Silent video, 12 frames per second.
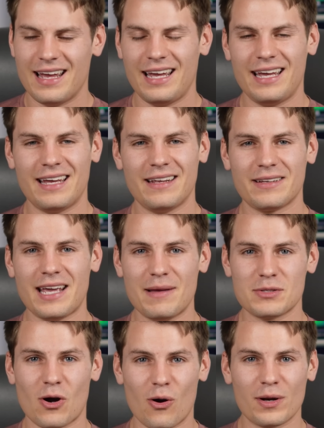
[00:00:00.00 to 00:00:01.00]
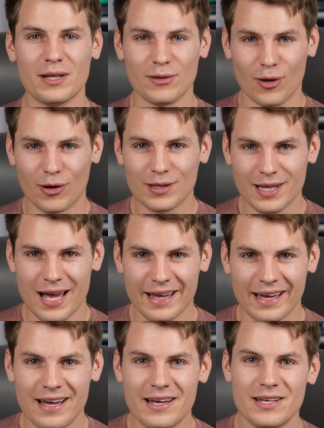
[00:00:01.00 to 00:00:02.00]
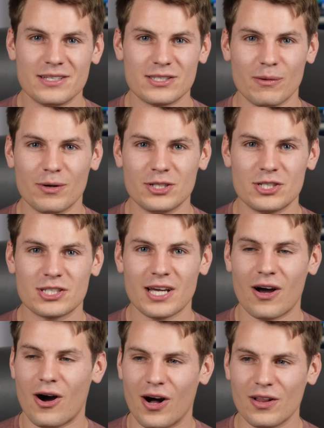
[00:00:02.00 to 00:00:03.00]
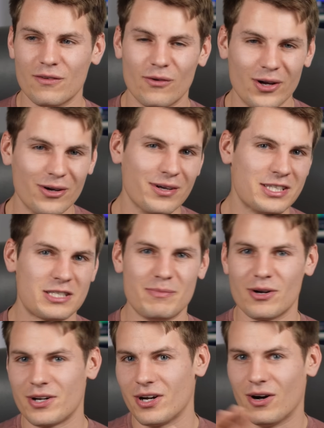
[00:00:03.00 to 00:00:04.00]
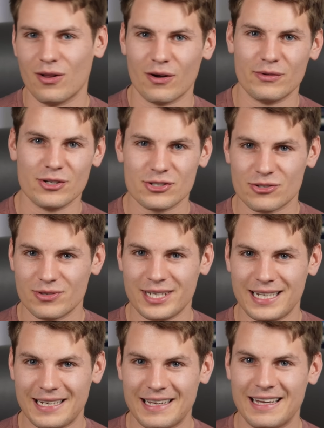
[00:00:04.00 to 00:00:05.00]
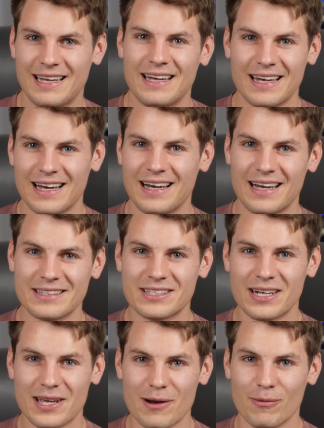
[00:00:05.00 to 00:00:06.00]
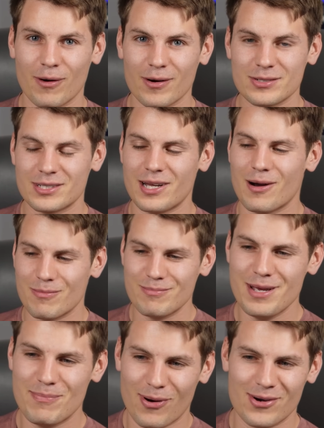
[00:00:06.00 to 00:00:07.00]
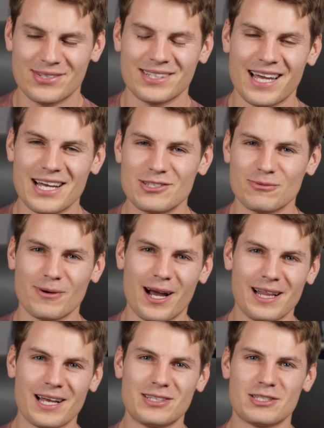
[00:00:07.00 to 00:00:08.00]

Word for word: and games already looked like someone just got olive oil and smeared it all over your screen, uh, it's gonna get worse. Now, me personally, I, I like